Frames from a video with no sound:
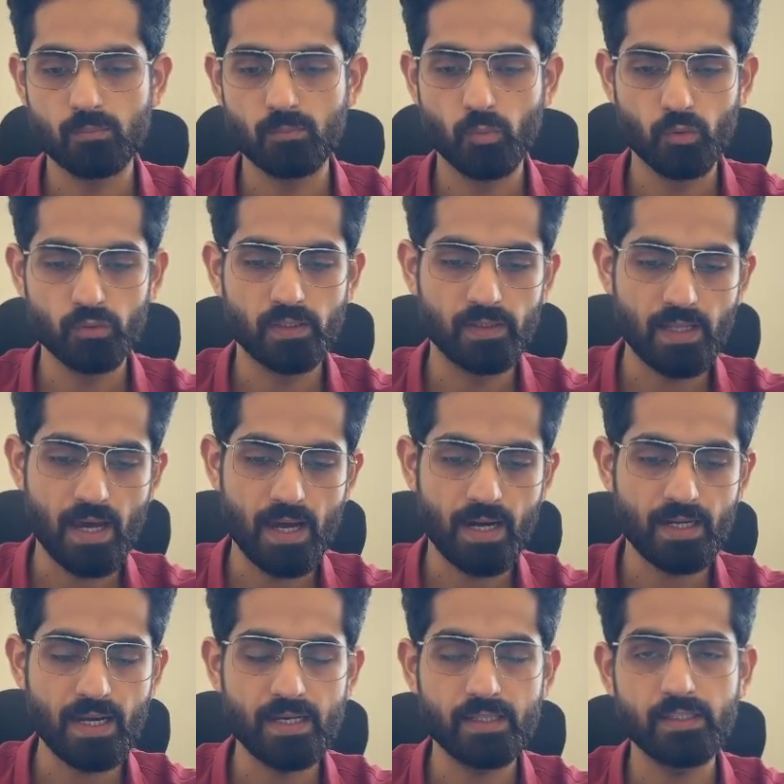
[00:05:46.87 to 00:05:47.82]
both the
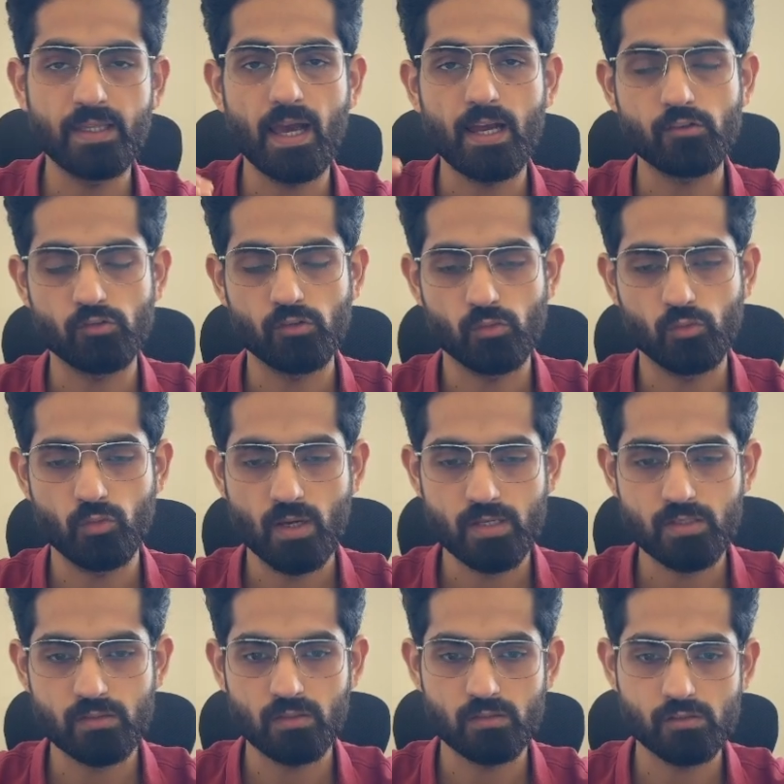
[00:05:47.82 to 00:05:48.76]
target and the actual
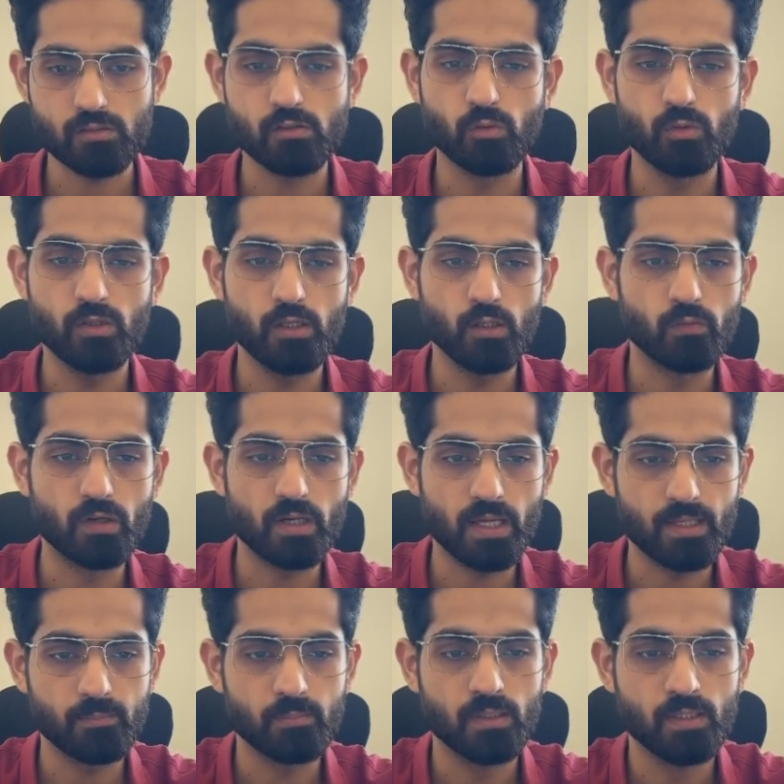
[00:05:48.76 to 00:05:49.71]
ROAS slowly over time.